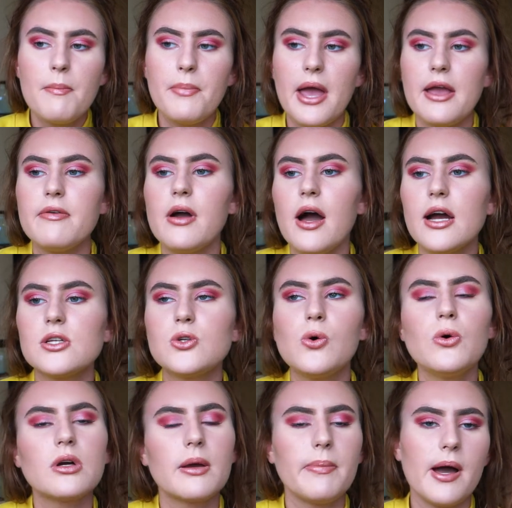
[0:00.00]
But if I
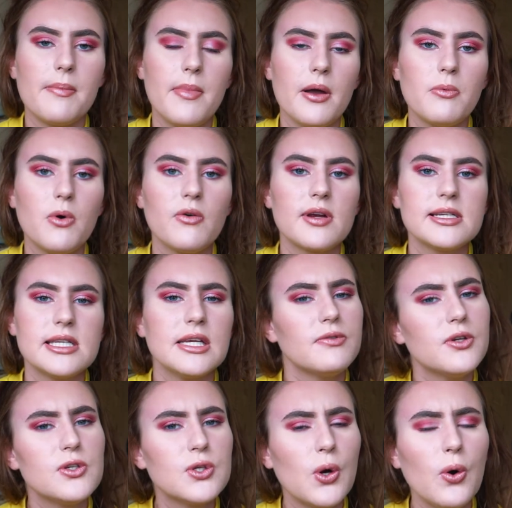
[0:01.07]
talk about my worries and
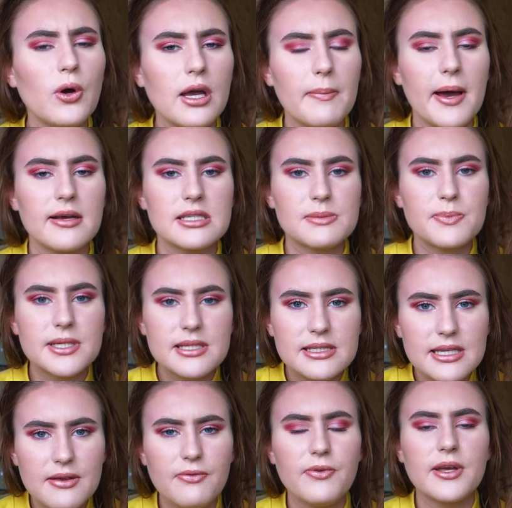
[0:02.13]
if you talk about
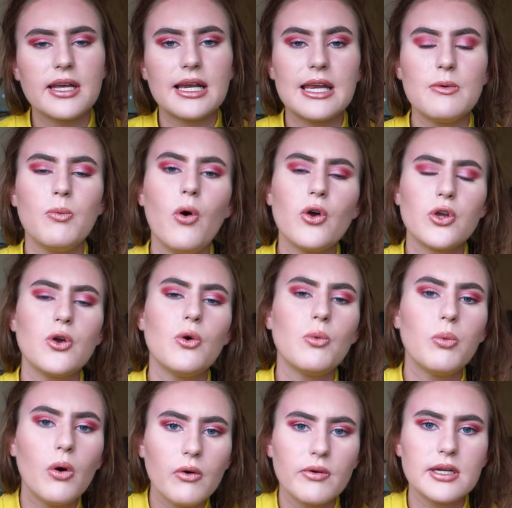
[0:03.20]
specifically what you're
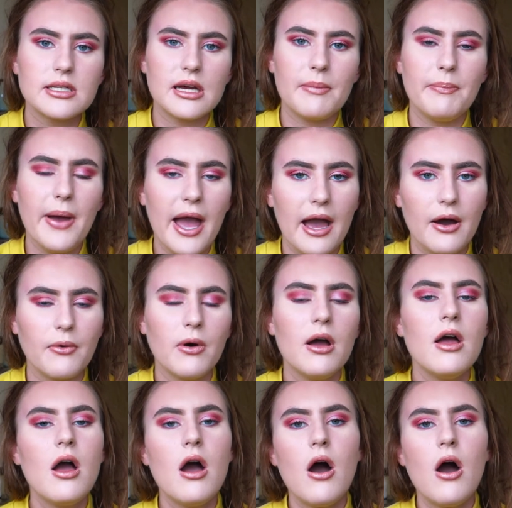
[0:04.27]
worried about,